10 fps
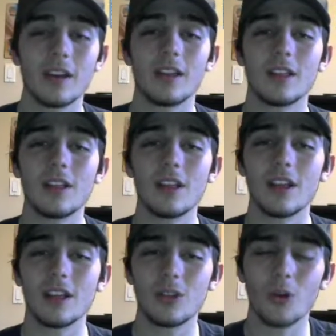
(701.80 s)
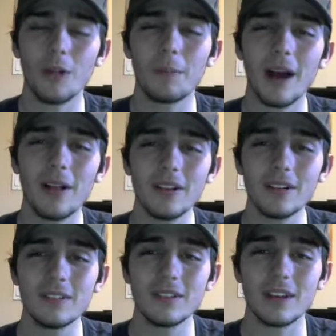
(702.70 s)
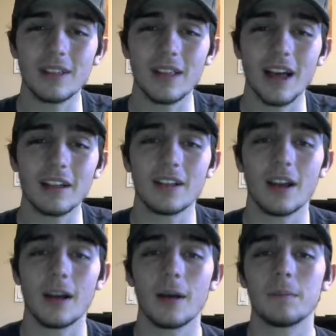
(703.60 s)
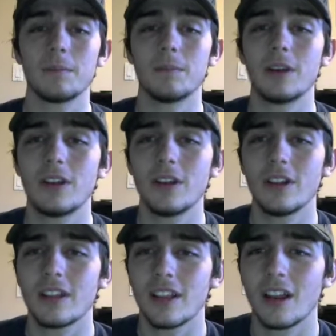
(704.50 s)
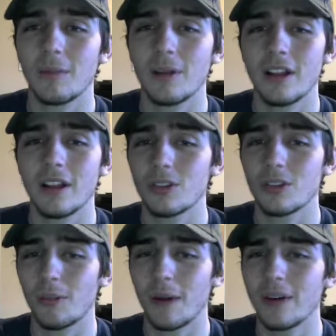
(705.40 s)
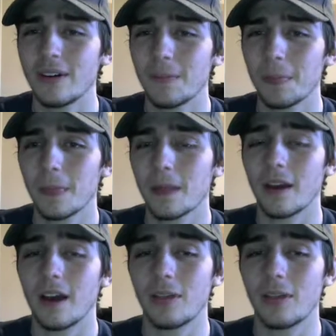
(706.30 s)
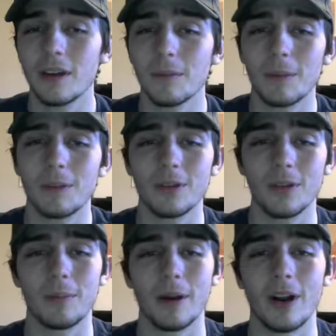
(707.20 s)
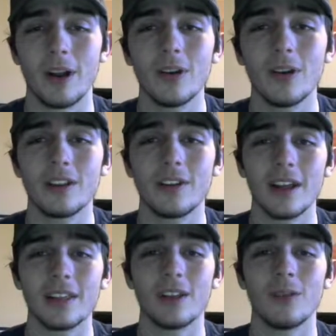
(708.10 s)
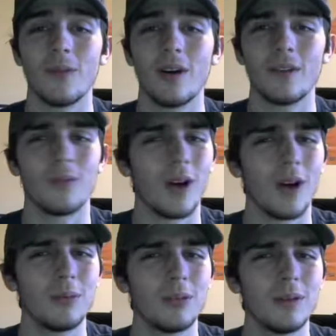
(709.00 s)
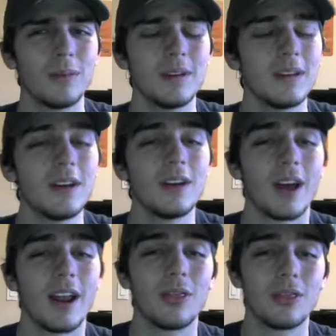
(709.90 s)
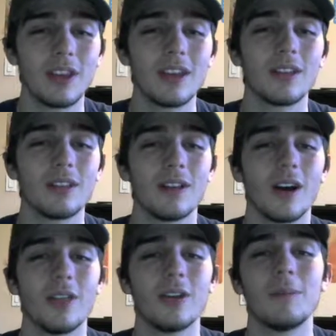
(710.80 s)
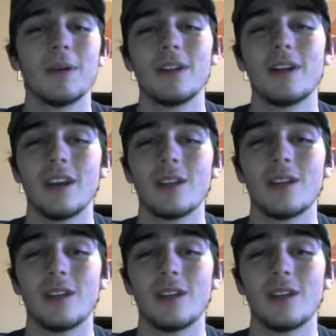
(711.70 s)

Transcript: the Solar Power? Is that Heliolisk's hidden ability there? Solar Power? I think it might be Solar Power. I know it gets Dry Skin and Water Absorb, and I think his other ability is